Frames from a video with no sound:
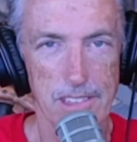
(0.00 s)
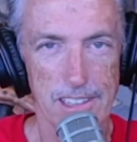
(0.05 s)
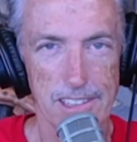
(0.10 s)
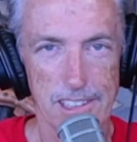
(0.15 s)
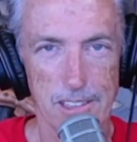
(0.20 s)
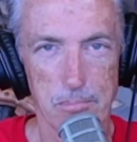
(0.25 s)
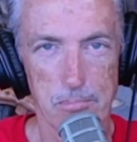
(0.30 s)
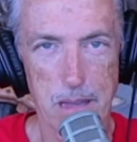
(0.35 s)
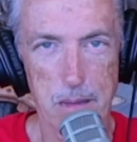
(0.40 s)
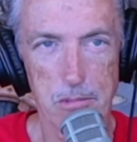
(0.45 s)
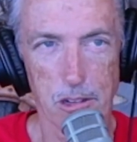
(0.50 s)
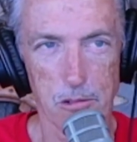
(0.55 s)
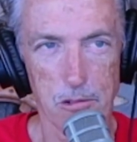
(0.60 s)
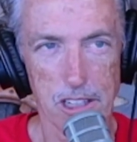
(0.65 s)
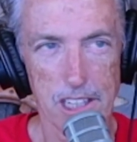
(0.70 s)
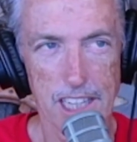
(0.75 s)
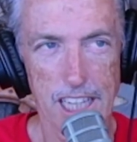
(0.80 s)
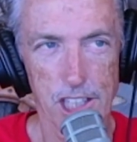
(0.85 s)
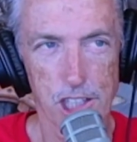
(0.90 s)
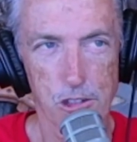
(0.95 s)
Did people
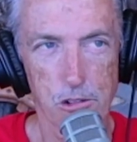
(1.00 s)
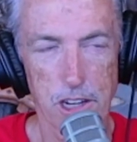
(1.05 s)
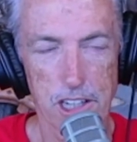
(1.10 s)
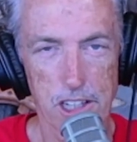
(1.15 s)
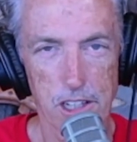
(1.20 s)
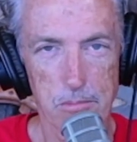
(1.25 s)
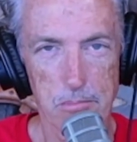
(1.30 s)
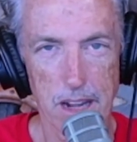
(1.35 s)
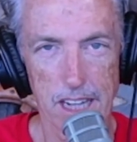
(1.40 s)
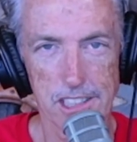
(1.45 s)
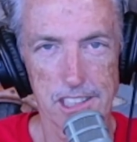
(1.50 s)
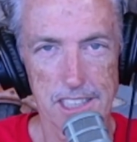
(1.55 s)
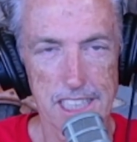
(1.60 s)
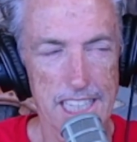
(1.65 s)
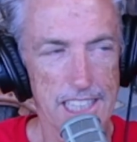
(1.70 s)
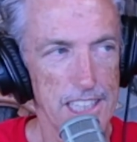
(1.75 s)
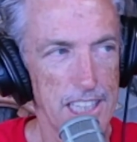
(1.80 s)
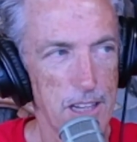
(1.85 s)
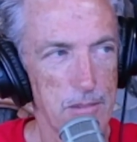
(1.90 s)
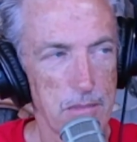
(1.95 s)
really get triggered by
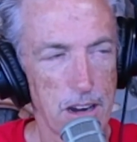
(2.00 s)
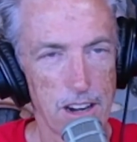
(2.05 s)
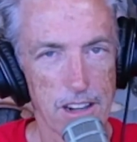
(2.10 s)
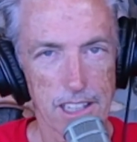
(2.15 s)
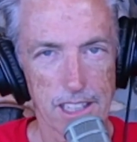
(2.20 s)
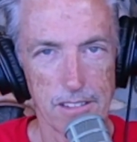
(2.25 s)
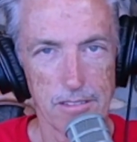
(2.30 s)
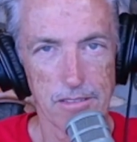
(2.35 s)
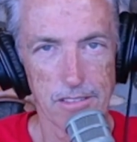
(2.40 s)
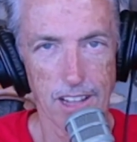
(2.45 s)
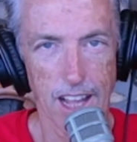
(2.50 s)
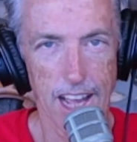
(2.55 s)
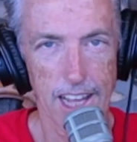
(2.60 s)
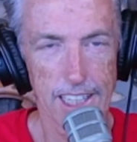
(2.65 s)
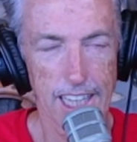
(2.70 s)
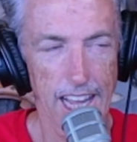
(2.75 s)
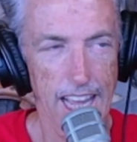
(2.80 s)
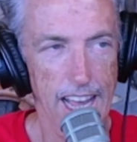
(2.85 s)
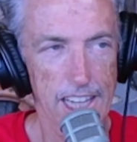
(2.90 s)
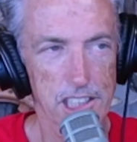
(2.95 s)
seeing the American
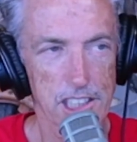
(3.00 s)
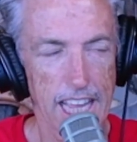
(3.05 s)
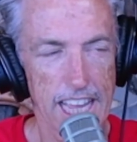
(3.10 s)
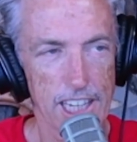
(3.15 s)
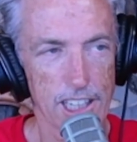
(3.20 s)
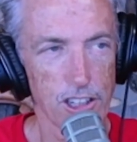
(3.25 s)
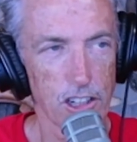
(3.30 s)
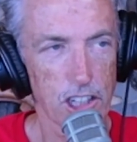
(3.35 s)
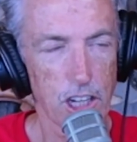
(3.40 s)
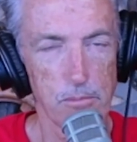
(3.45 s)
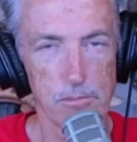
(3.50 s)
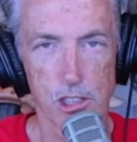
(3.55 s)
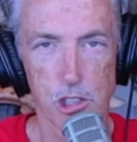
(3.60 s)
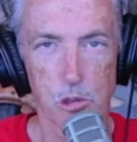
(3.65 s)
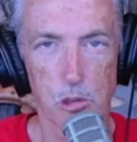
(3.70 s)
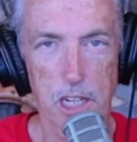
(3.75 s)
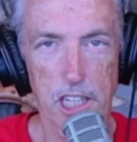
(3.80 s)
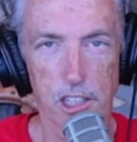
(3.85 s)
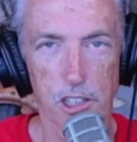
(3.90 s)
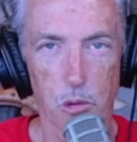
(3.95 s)
flag? I actually had to look up
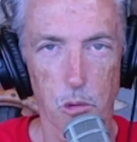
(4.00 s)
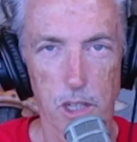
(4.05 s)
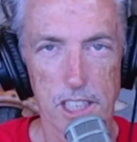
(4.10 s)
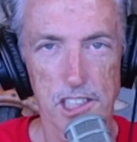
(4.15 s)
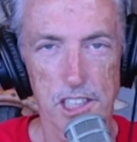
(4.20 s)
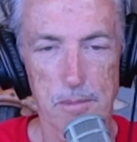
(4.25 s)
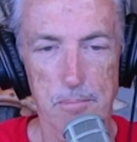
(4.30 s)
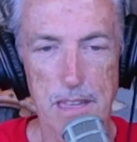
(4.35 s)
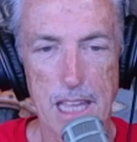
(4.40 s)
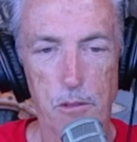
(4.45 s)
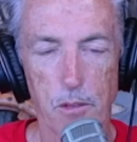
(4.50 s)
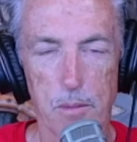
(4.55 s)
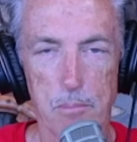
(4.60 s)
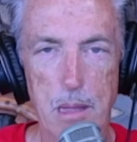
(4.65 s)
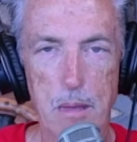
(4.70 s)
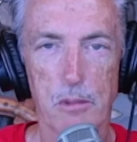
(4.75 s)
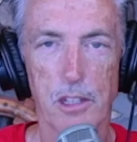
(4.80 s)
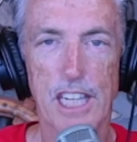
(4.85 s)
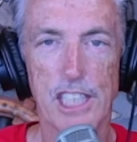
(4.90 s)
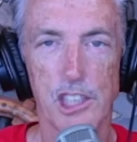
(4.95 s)
triggered. What does it mean when
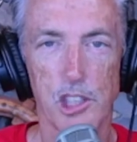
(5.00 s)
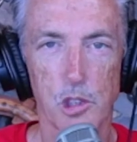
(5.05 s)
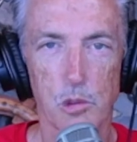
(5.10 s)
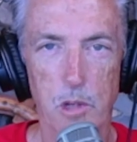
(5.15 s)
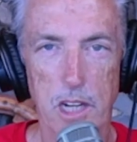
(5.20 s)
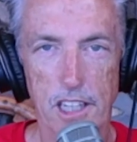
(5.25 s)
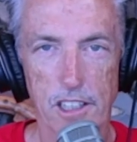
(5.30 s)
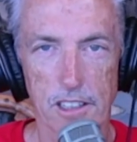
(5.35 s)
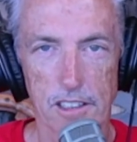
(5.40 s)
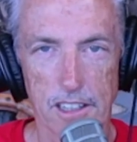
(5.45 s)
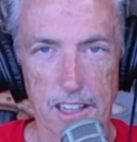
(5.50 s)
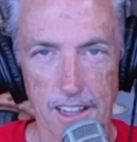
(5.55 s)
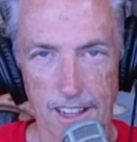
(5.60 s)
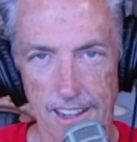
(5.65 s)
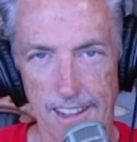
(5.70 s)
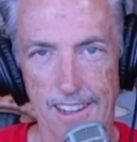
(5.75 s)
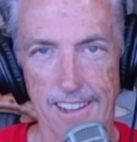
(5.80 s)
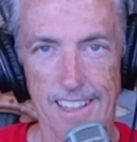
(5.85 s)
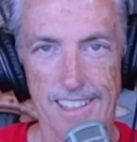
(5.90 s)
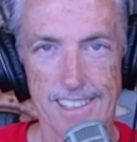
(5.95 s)
people get triggered?
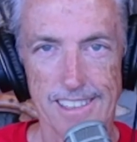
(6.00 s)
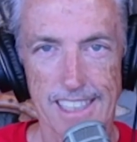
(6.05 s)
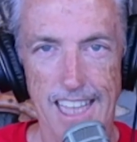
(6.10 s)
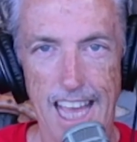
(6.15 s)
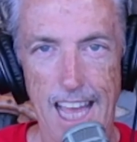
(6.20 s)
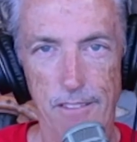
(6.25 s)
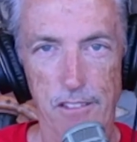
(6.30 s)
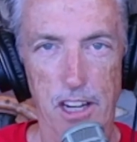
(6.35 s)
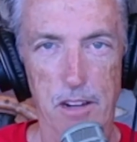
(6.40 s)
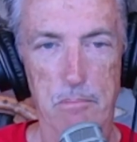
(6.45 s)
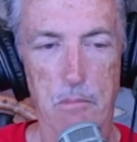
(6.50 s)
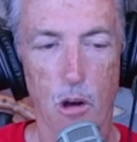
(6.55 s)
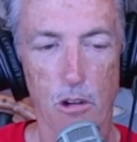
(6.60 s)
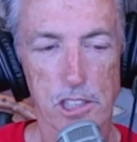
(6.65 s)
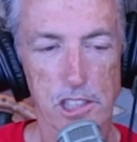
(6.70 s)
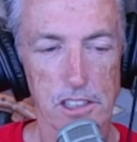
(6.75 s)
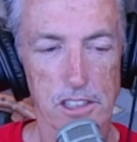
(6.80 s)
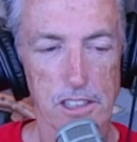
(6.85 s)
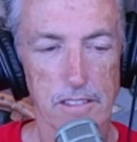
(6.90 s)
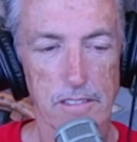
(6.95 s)
They have an
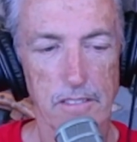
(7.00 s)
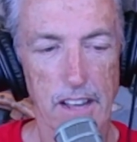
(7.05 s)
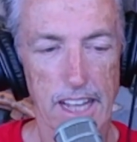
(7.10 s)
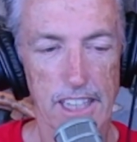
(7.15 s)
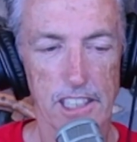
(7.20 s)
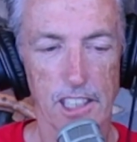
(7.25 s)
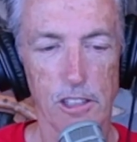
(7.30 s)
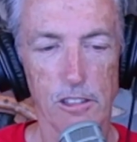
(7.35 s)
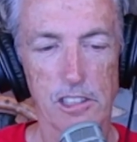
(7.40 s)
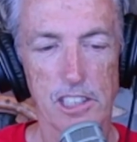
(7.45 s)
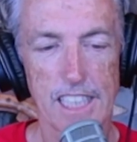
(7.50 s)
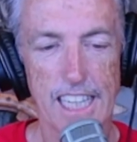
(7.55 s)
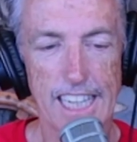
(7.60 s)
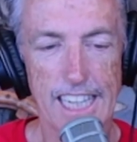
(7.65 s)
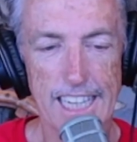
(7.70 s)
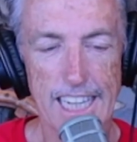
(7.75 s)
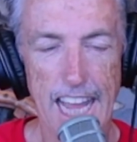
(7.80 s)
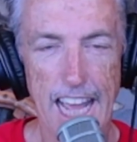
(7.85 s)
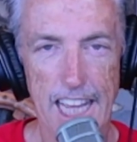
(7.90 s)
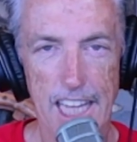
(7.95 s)
emotional event, usually in a
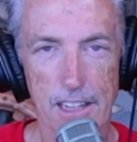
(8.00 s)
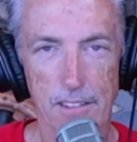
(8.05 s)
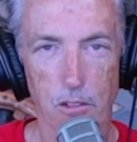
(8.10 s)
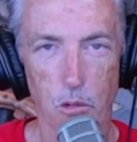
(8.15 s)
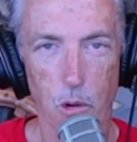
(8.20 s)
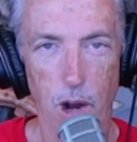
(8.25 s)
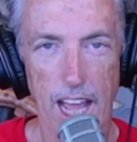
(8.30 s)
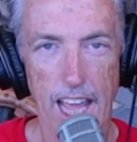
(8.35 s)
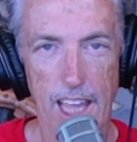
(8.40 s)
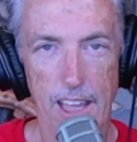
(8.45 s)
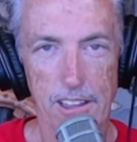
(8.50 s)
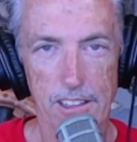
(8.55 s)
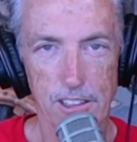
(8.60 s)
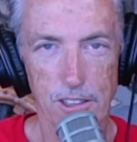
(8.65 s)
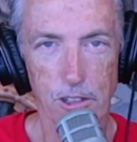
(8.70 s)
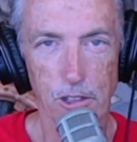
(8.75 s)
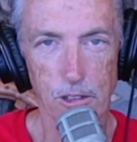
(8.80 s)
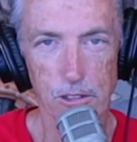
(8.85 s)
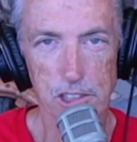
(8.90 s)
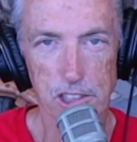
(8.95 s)
negative way,
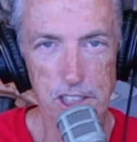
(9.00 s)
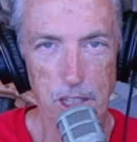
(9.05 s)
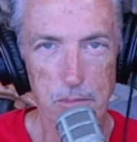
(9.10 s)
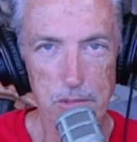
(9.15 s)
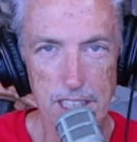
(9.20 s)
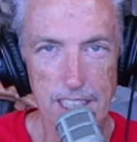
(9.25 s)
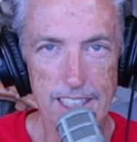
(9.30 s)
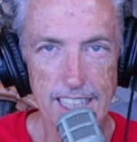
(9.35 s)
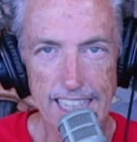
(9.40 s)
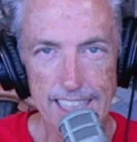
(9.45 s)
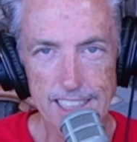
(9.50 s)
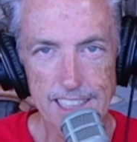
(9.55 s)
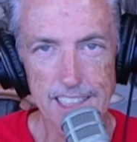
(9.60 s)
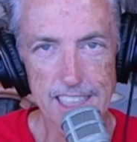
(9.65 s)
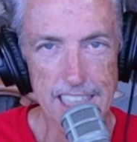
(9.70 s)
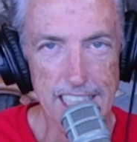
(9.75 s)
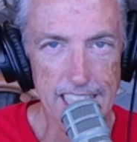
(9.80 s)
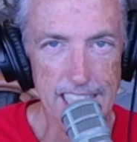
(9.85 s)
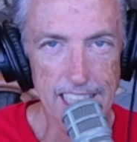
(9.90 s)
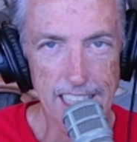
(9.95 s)
to something they
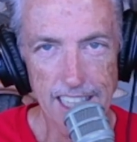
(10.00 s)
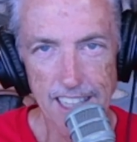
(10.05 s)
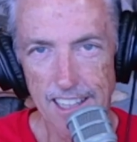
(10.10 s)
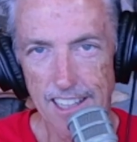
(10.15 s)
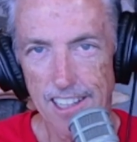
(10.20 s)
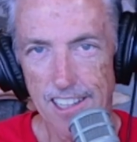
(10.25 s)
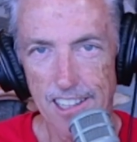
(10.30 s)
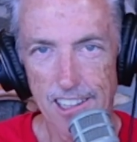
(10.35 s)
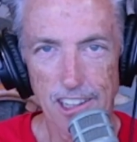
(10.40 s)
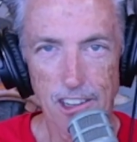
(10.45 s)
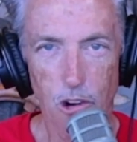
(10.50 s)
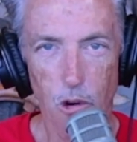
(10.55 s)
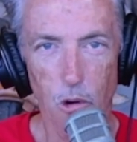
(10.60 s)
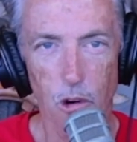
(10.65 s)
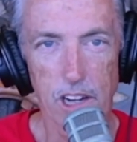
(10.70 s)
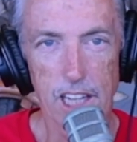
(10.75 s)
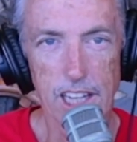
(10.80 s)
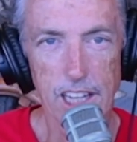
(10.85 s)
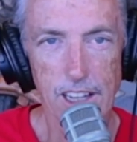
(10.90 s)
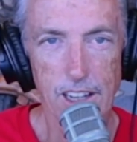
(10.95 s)
see
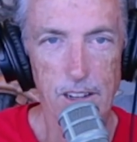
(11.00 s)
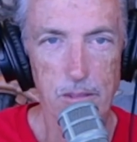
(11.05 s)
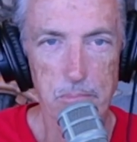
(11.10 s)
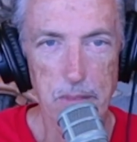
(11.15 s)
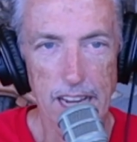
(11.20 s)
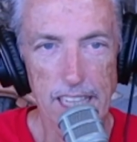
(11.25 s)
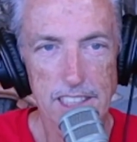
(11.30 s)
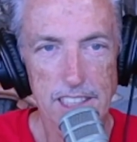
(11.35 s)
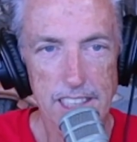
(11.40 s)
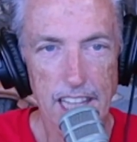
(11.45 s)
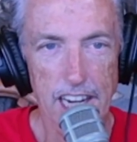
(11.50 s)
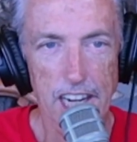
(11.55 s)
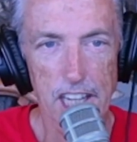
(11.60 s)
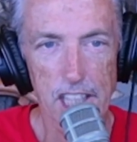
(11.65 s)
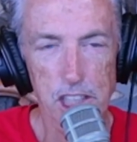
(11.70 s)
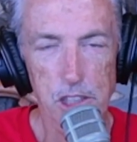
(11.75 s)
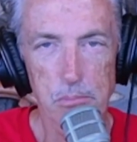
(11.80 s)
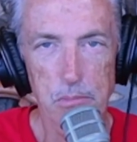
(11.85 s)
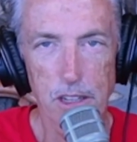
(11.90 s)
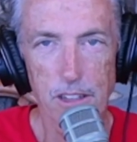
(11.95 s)
or hear based on an
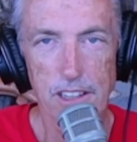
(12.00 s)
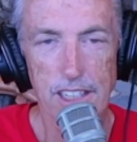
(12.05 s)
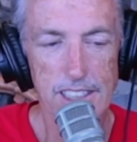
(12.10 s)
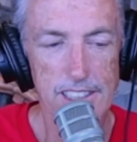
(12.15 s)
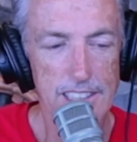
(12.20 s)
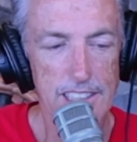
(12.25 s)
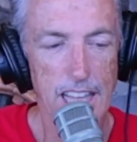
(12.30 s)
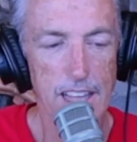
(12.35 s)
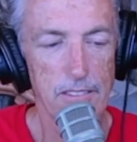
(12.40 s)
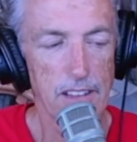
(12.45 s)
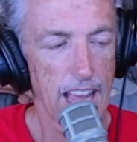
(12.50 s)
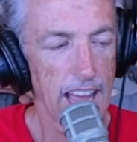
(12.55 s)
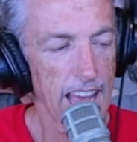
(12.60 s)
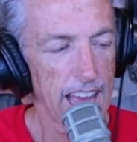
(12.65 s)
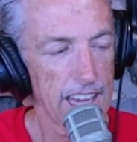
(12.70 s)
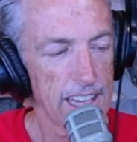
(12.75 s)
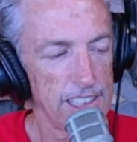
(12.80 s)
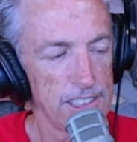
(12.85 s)
experience they've had.